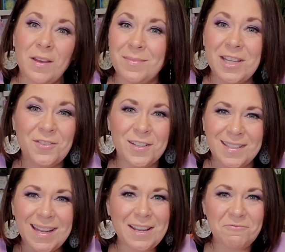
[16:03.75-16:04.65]
I'm here to
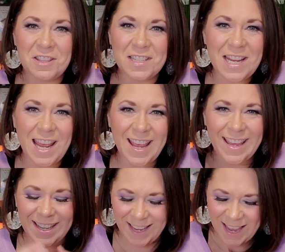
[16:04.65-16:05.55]
save the
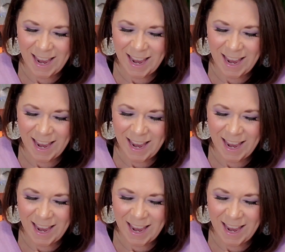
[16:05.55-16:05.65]
day.